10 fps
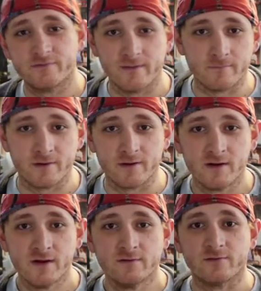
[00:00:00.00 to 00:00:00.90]
of November
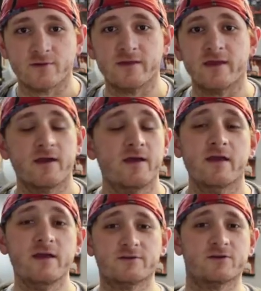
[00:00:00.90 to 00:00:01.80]
for the
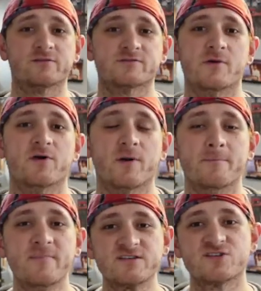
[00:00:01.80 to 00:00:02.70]
Eternal Smoke
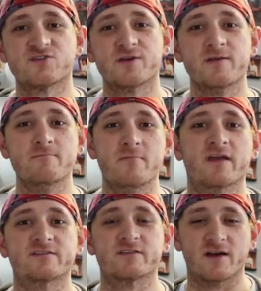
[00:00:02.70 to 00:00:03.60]
Mystery
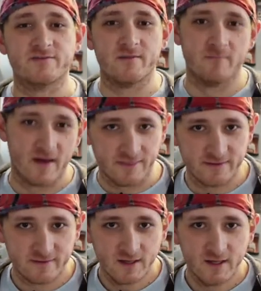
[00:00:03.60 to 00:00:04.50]
Mix of the
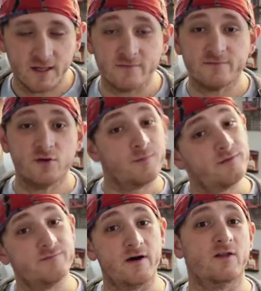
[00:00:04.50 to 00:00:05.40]
Month. If you have
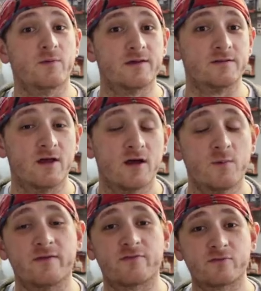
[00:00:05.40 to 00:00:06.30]
been following
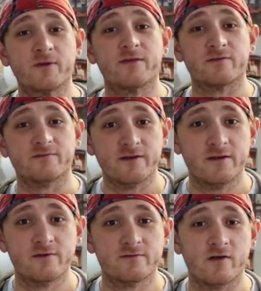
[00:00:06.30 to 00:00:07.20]
along, we have three other
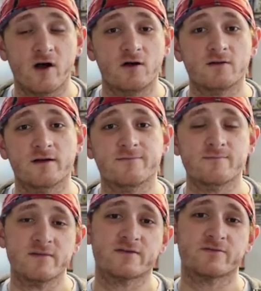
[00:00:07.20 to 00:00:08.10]
videos, all of
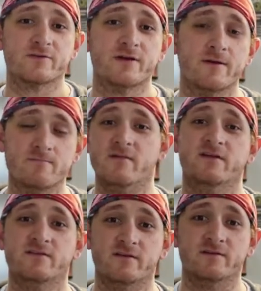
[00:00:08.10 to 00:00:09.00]
mystery
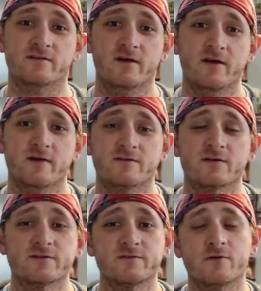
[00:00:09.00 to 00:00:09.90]
mixes.
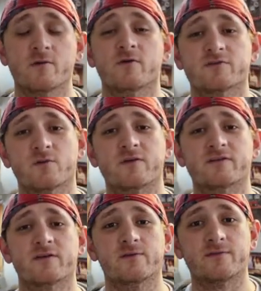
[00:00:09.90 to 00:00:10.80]
First and foremost, I want
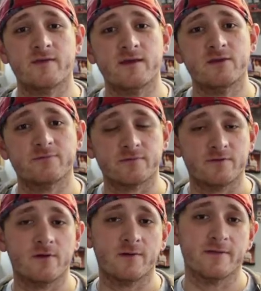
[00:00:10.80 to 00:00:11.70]
to tell you thank you for
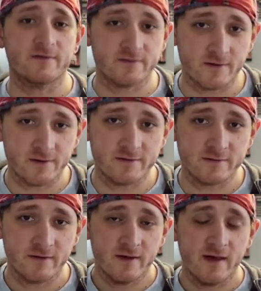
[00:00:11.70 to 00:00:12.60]
following the
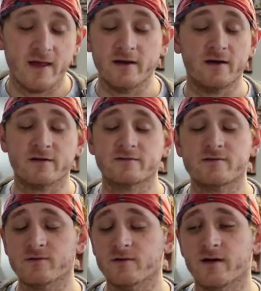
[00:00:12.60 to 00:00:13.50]
series, and
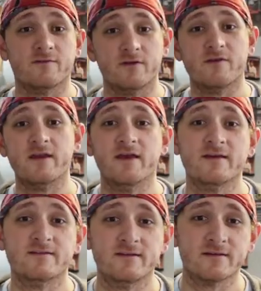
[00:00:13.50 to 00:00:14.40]
also, if you have any
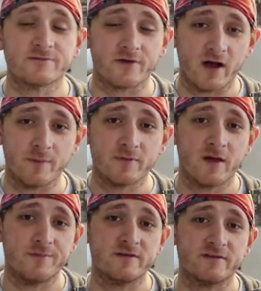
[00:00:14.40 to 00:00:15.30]
ideas for
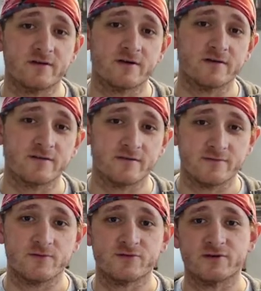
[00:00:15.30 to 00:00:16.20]
upcoming series in the
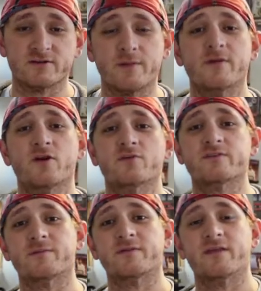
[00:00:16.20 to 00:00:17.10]
future, let me know
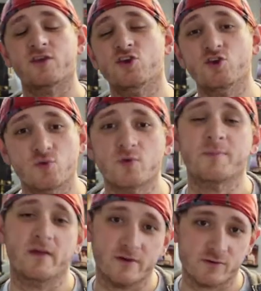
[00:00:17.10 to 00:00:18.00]
something that you would
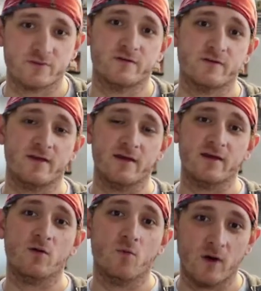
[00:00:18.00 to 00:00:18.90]
be interested
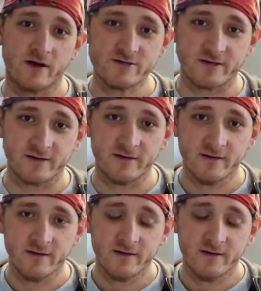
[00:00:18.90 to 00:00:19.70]
in watching.